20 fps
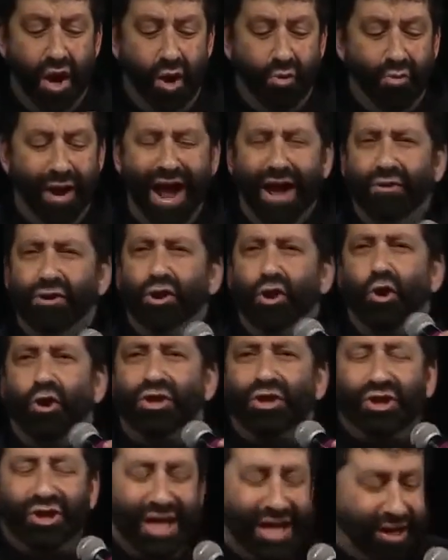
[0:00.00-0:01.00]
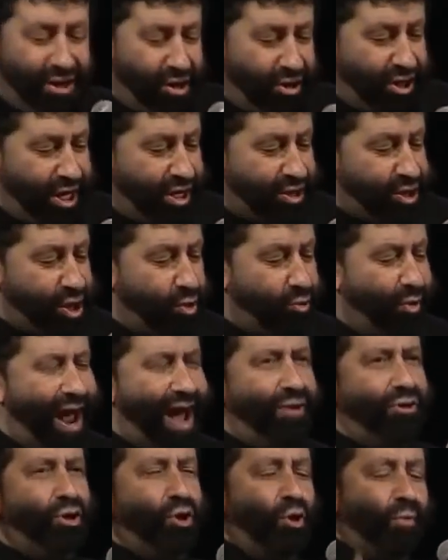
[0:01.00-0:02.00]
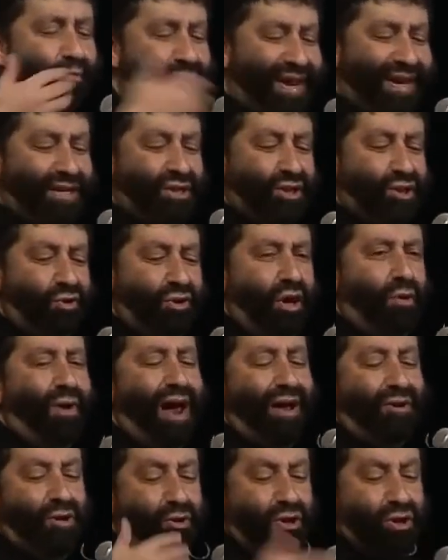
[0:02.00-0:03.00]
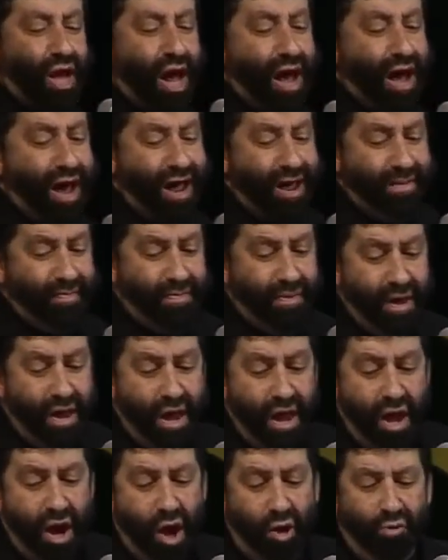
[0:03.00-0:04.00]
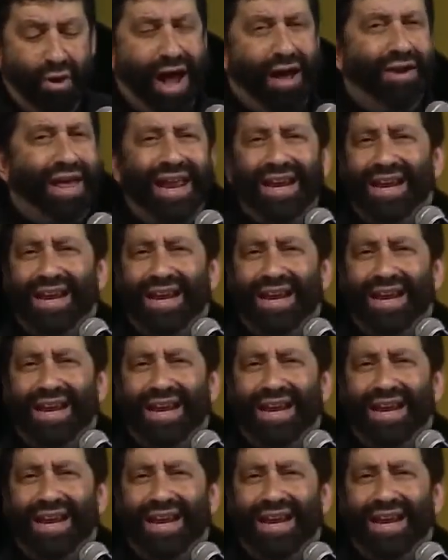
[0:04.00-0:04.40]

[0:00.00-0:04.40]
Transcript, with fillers: around your singleness, around your ministry, around your time around